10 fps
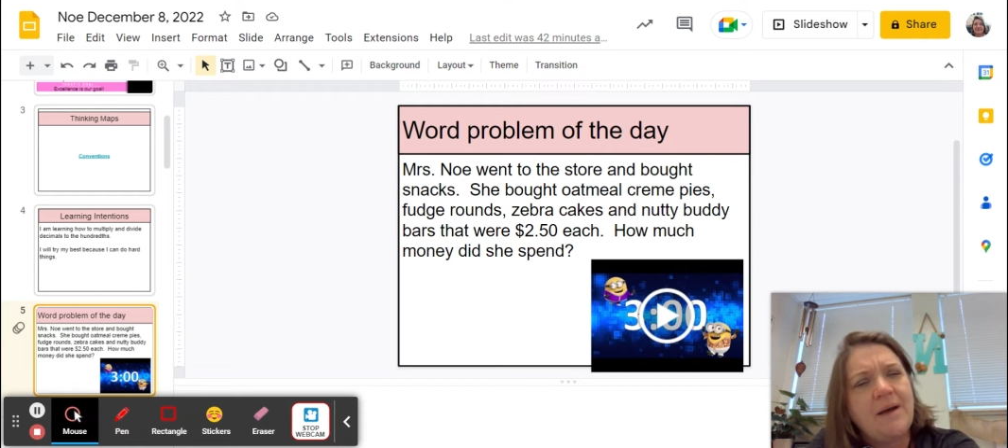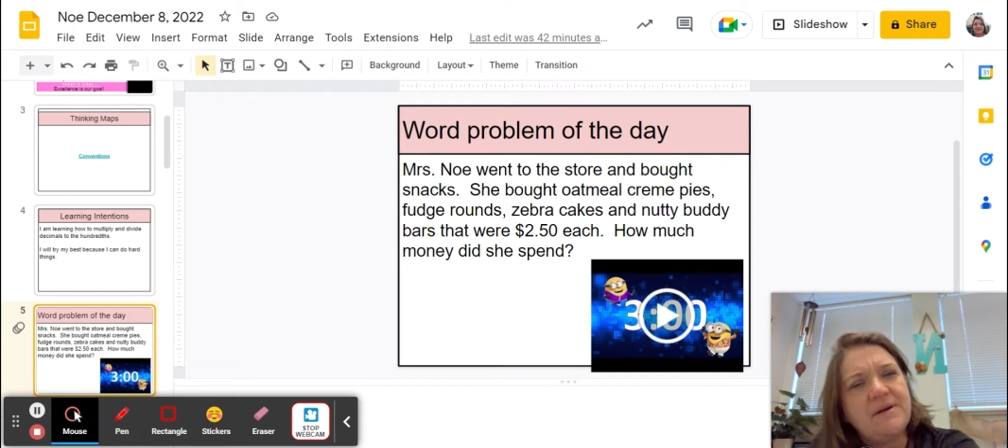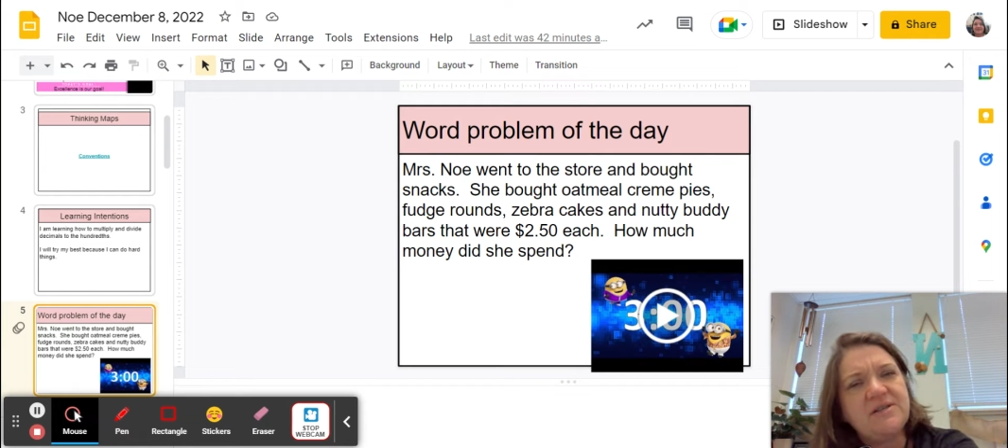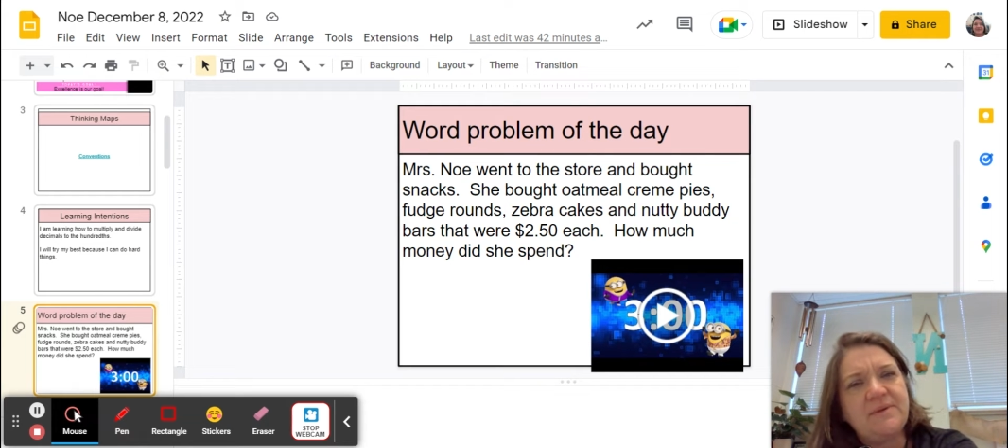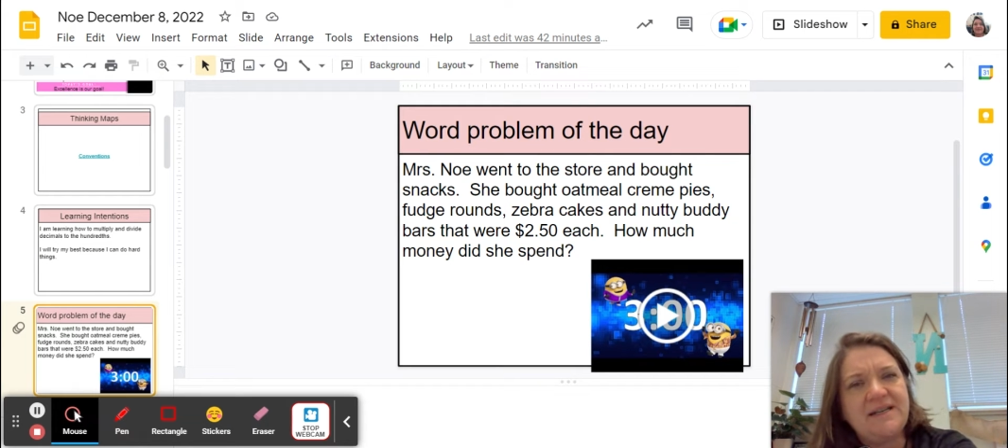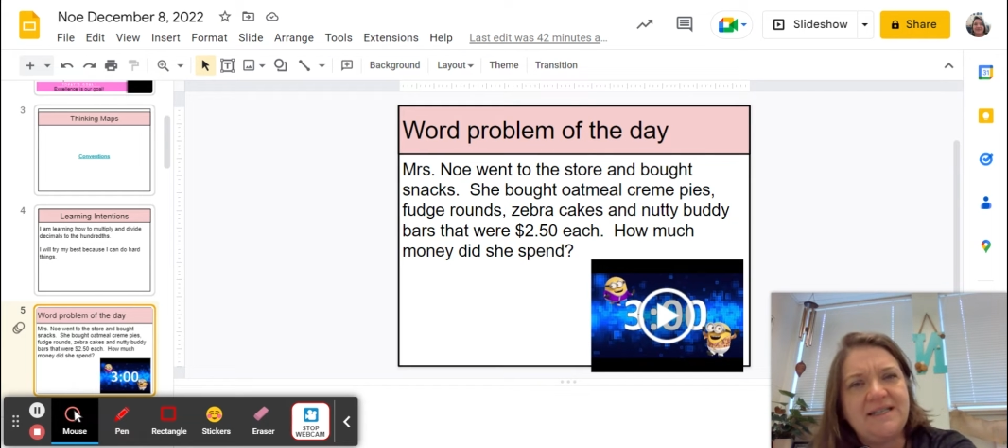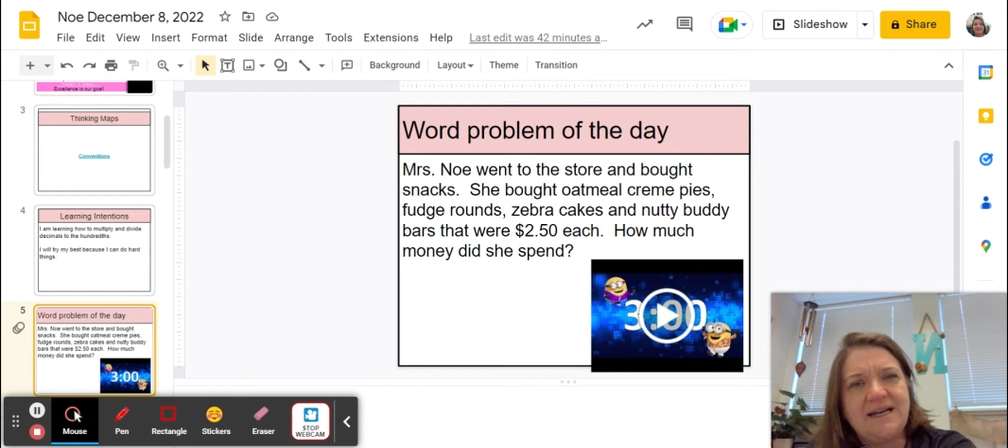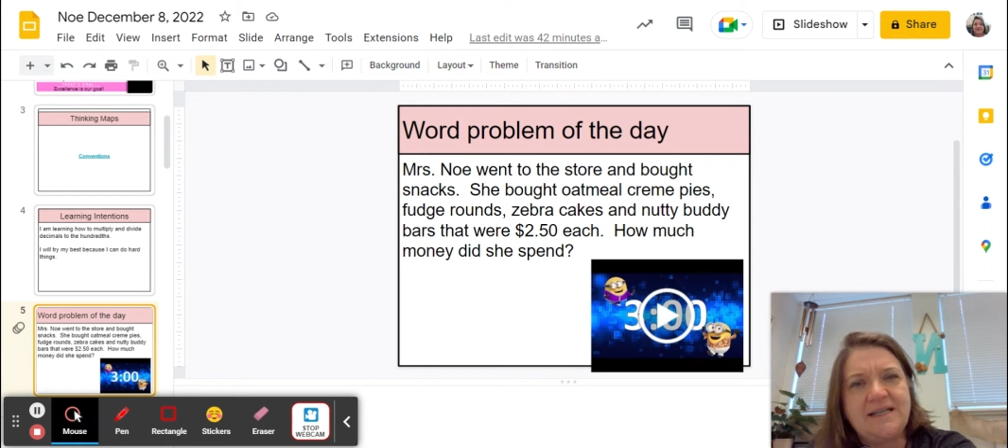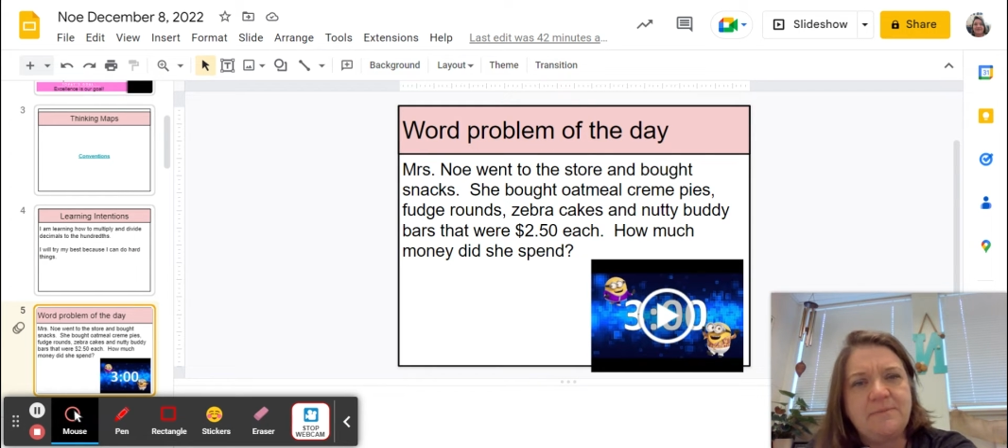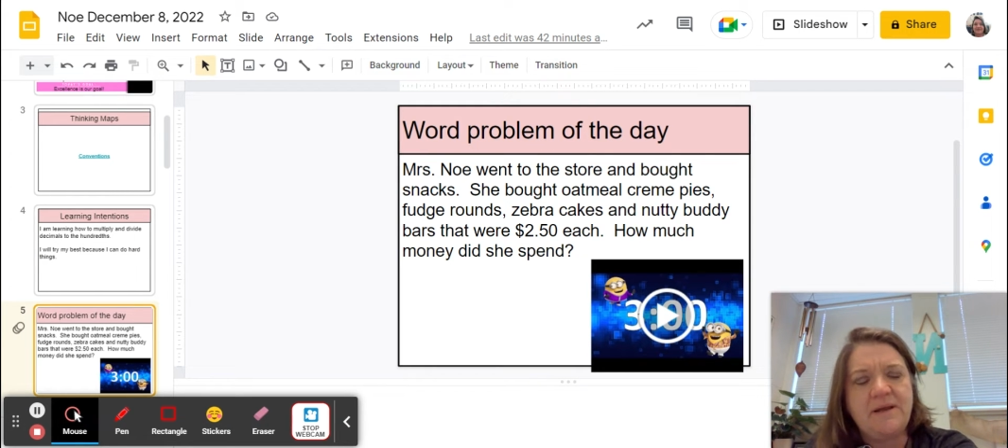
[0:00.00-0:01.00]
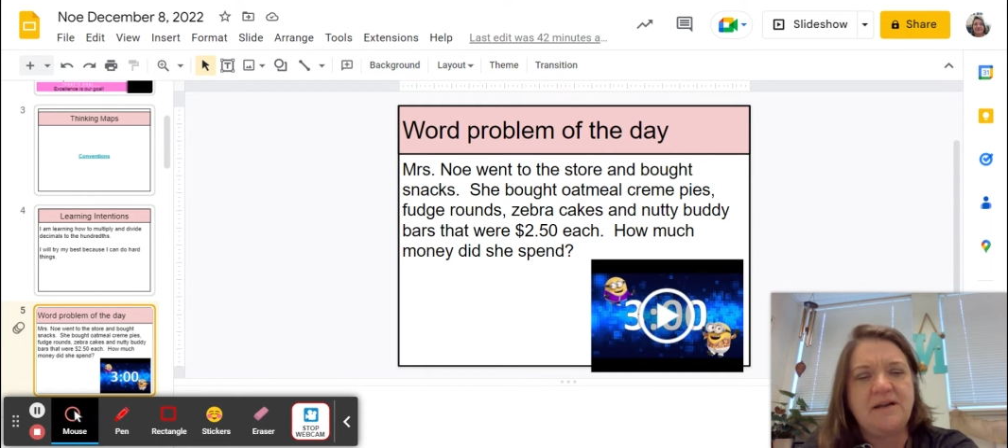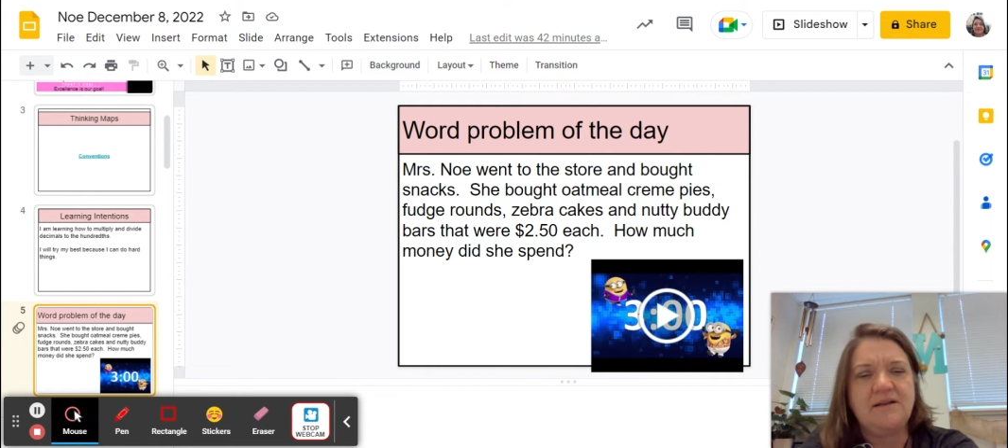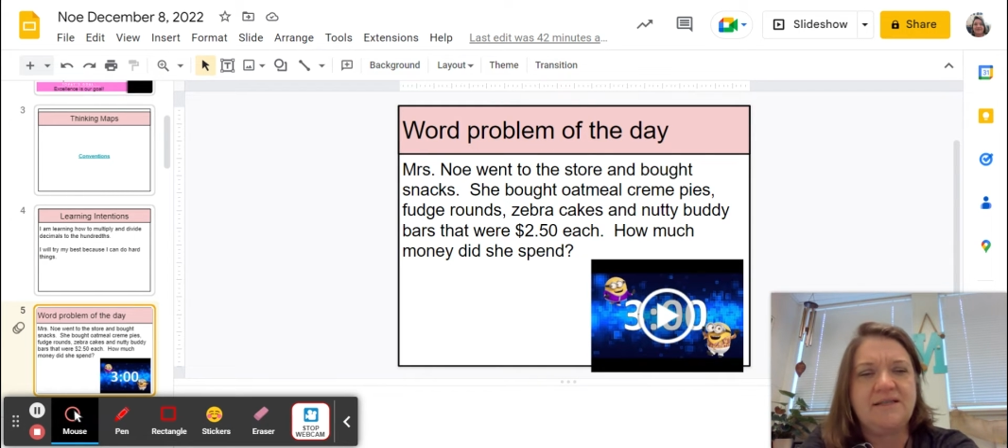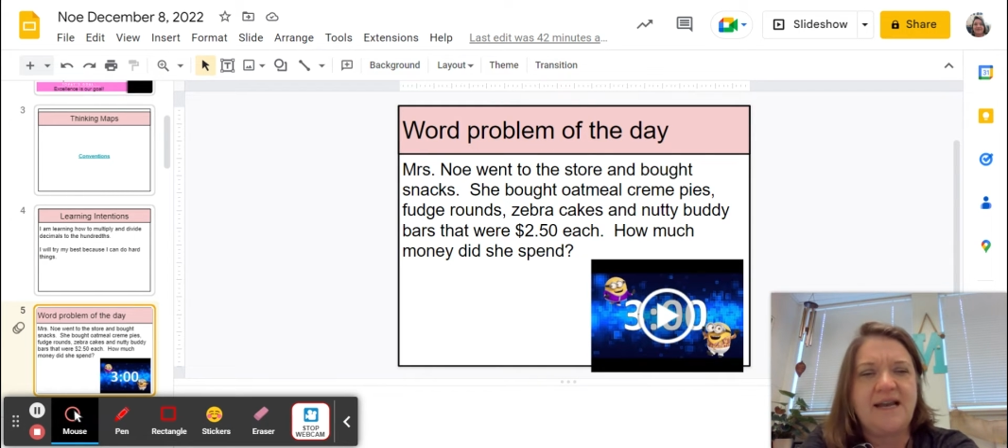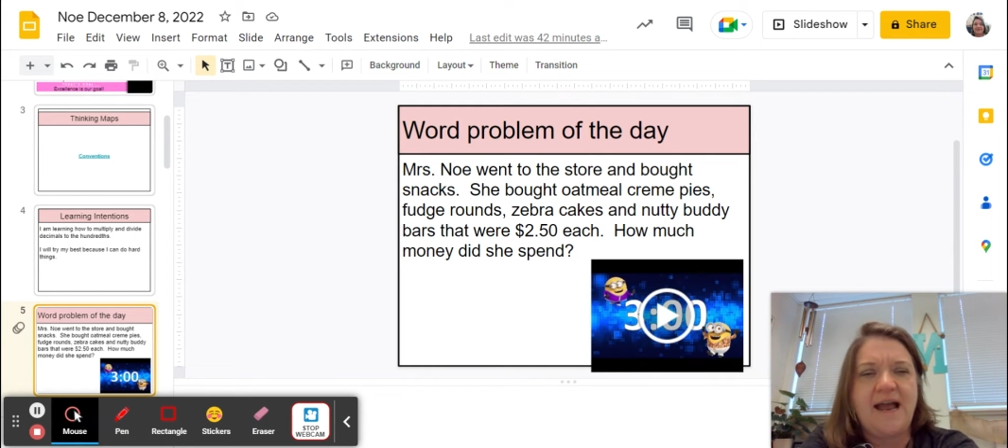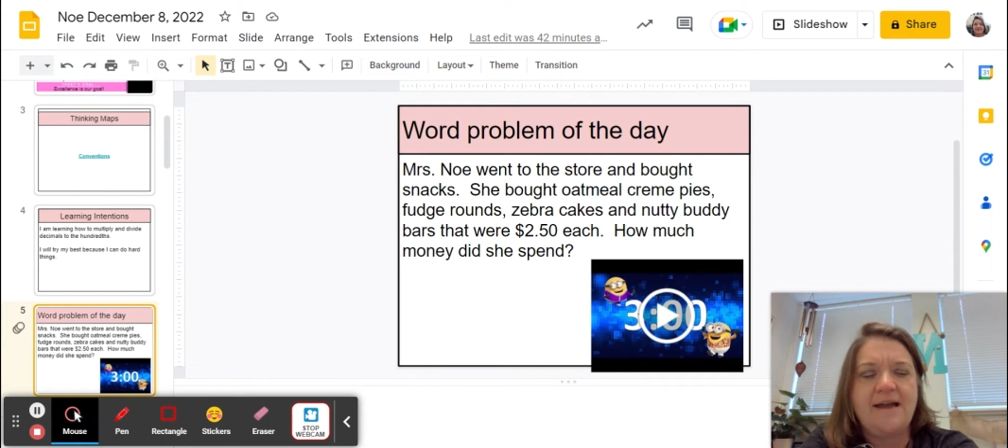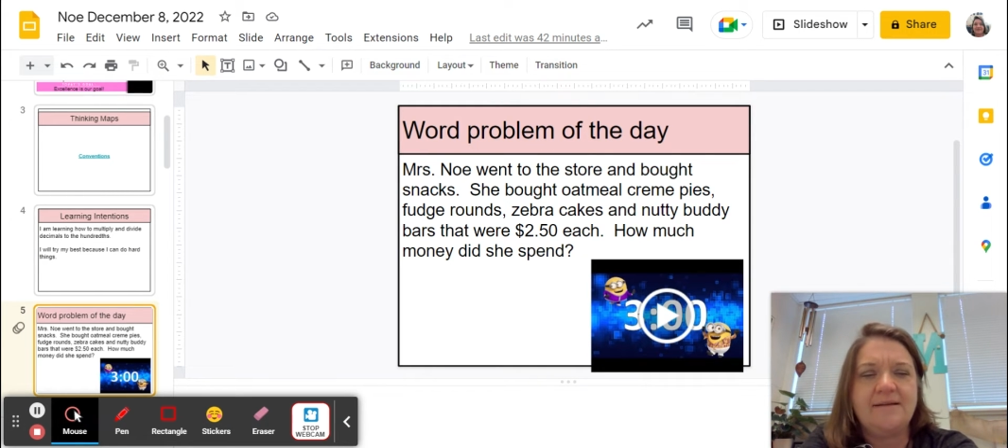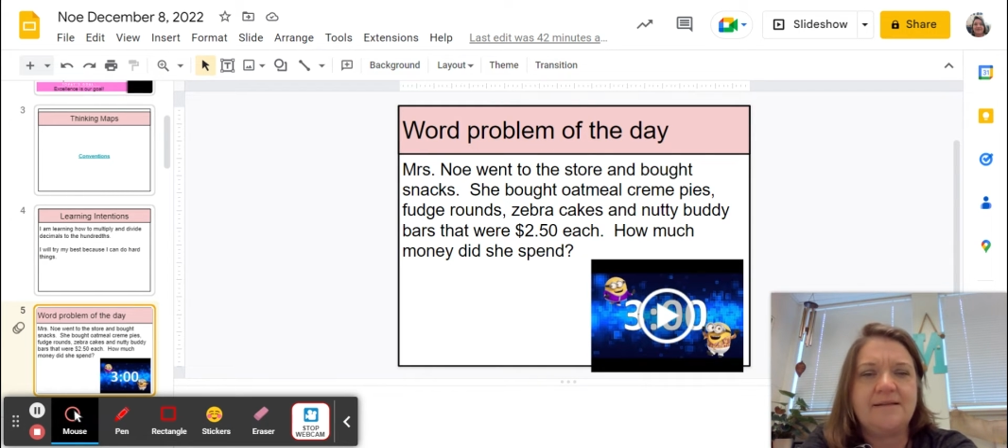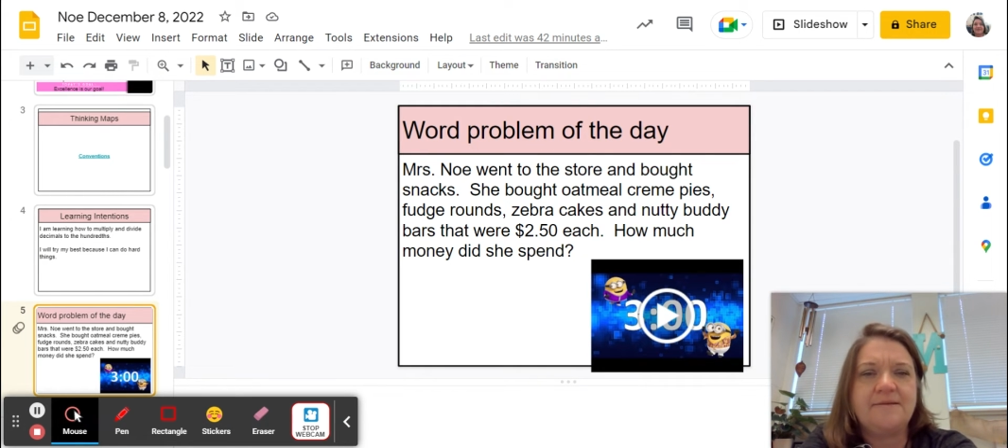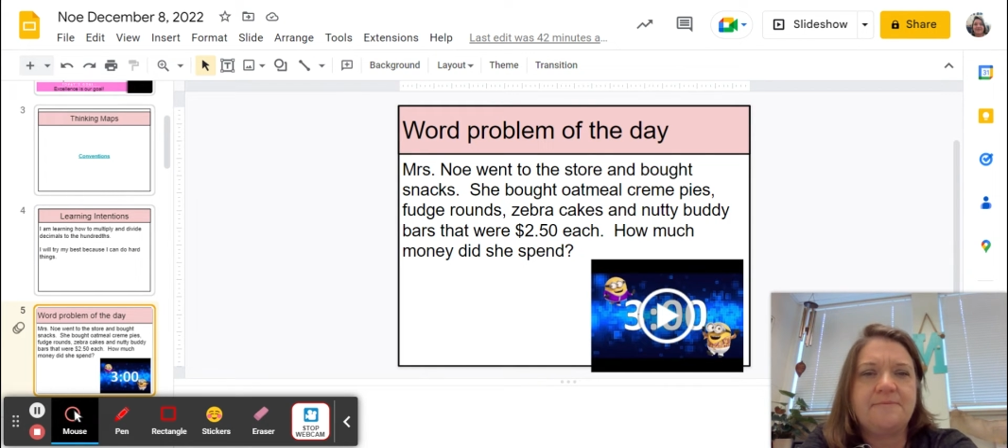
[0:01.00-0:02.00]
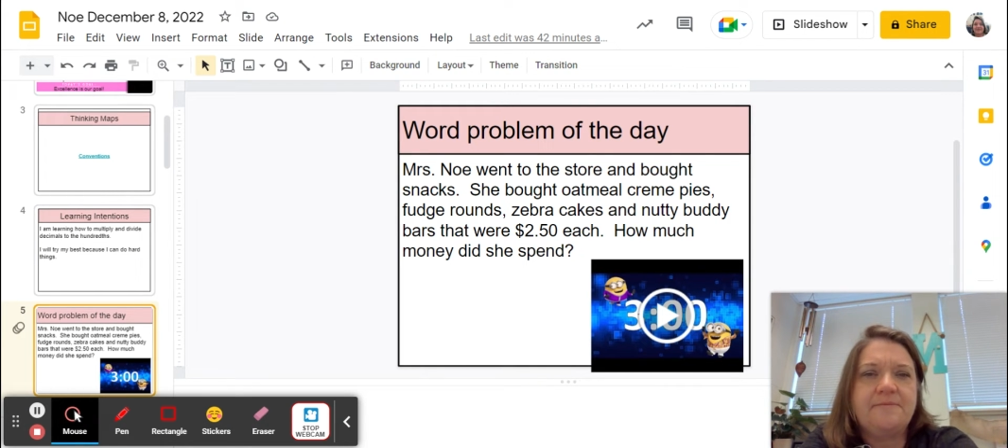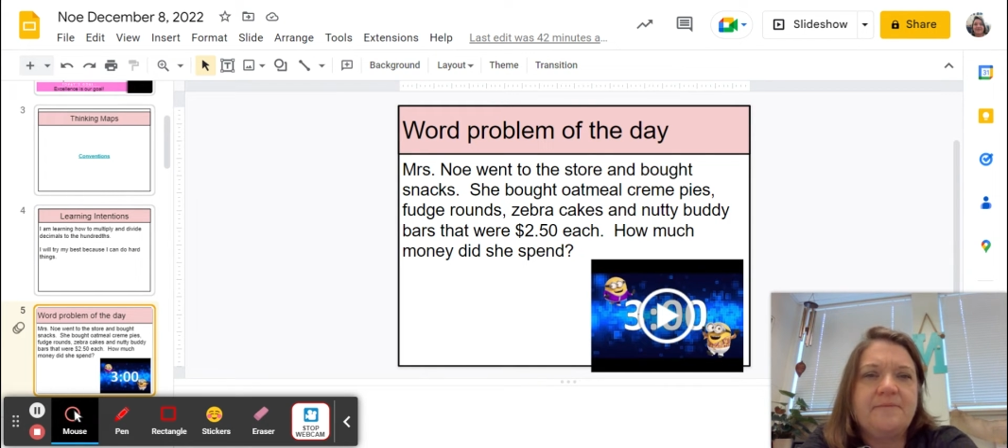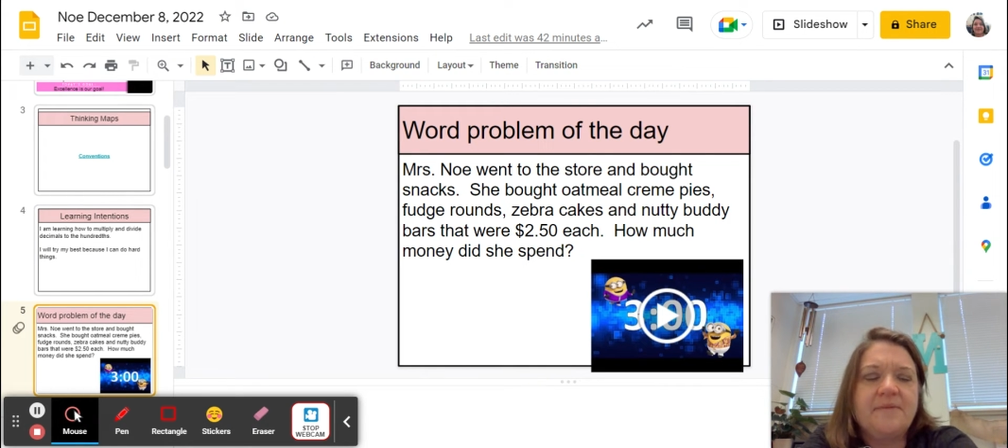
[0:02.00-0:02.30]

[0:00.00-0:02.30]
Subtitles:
How much money did I spend on snacks?